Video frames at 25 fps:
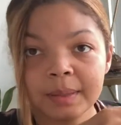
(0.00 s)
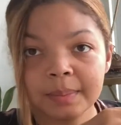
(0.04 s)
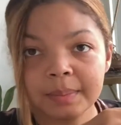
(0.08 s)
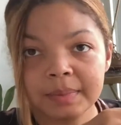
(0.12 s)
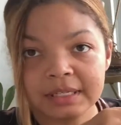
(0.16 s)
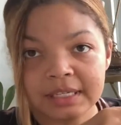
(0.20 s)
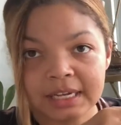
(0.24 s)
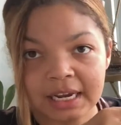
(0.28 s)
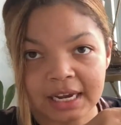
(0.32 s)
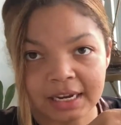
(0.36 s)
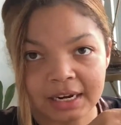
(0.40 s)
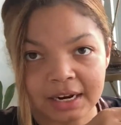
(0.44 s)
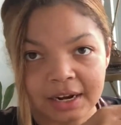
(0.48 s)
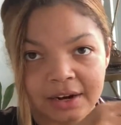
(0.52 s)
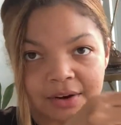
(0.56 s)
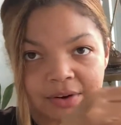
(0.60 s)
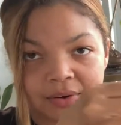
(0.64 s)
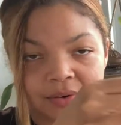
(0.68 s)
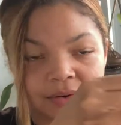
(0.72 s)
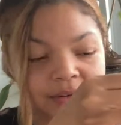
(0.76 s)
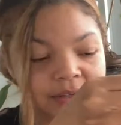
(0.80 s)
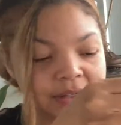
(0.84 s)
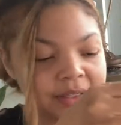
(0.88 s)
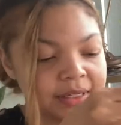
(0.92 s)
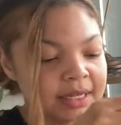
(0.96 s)

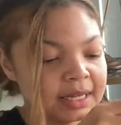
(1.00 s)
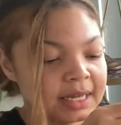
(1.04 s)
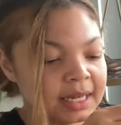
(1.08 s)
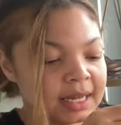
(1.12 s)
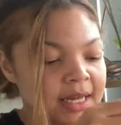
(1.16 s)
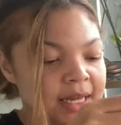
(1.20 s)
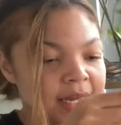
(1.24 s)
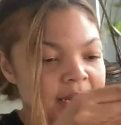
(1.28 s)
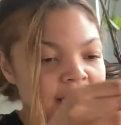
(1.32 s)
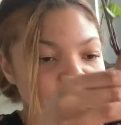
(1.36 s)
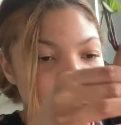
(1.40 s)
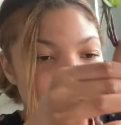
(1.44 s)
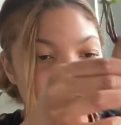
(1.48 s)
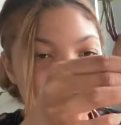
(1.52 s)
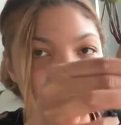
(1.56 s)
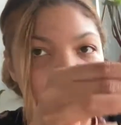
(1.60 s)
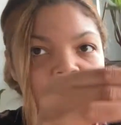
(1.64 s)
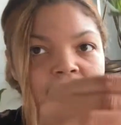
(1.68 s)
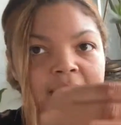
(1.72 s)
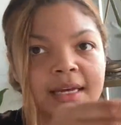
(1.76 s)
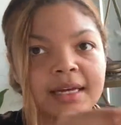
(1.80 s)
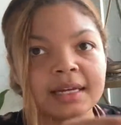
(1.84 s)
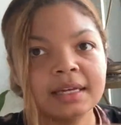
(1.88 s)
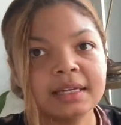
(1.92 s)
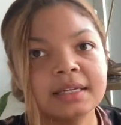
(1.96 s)
potato,
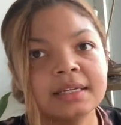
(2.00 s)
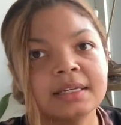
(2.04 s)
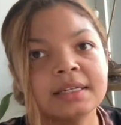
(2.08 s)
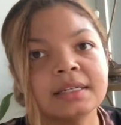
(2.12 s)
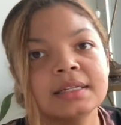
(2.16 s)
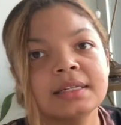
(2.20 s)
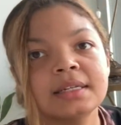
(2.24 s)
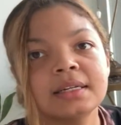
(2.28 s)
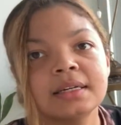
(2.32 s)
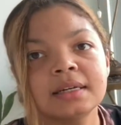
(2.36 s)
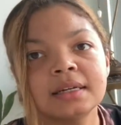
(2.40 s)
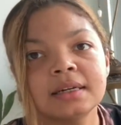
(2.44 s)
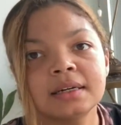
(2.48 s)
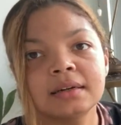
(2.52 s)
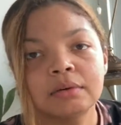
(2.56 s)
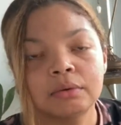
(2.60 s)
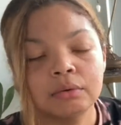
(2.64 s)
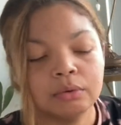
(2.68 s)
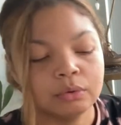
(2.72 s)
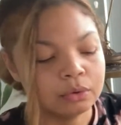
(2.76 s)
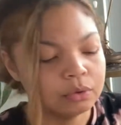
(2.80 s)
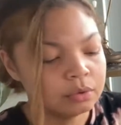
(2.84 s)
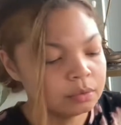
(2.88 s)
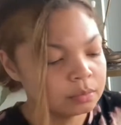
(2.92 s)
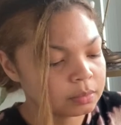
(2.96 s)
and
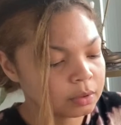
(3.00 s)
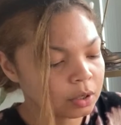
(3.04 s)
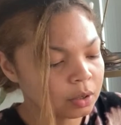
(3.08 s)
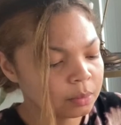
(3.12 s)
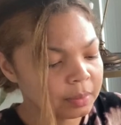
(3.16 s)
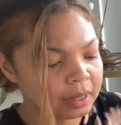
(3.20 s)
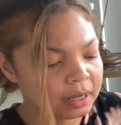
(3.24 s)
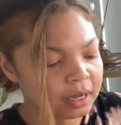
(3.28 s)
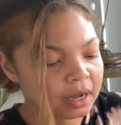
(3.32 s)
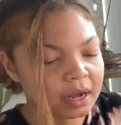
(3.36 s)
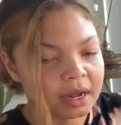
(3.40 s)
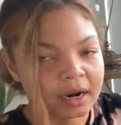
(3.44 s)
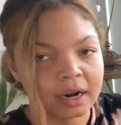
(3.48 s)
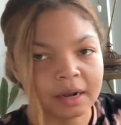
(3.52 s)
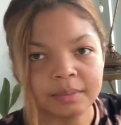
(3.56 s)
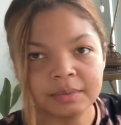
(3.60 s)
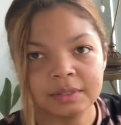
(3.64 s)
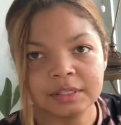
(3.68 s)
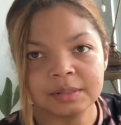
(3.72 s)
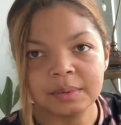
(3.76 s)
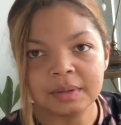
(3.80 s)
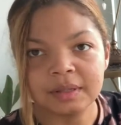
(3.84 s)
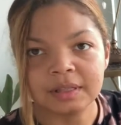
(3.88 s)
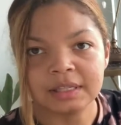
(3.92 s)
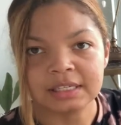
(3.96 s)
oh my god, I almost
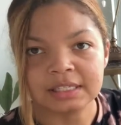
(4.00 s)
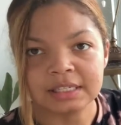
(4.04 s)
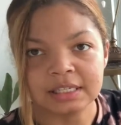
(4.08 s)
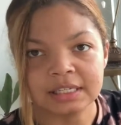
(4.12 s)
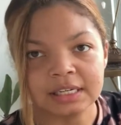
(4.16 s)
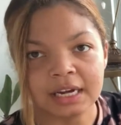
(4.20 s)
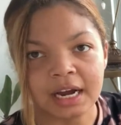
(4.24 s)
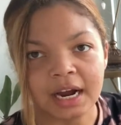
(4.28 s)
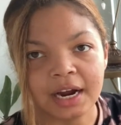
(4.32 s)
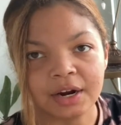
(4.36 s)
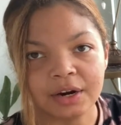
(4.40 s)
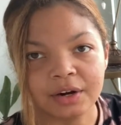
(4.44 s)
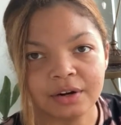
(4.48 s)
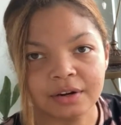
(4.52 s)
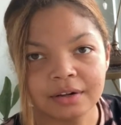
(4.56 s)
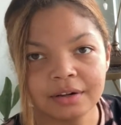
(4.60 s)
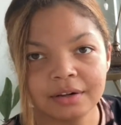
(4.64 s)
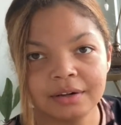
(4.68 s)
spilled this entire